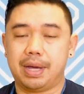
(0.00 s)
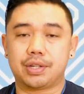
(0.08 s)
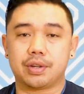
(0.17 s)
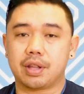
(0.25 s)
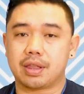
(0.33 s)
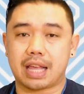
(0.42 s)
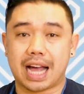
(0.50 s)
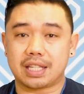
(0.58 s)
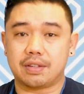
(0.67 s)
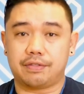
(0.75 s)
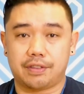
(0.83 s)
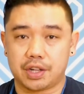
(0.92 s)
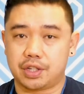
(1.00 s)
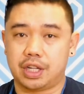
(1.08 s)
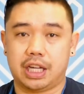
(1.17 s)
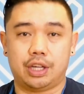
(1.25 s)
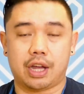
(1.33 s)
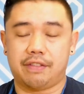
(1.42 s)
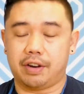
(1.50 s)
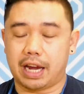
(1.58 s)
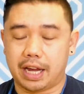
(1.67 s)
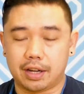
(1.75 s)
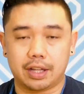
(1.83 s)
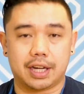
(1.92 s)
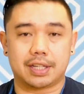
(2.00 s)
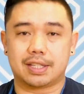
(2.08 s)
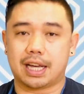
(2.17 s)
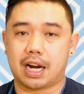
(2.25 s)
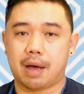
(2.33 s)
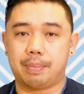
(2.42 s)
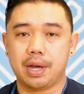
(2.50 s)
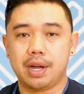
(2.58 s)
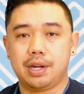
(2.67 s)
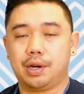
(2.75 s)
Make sure that that's functioning. You have your analytics set up,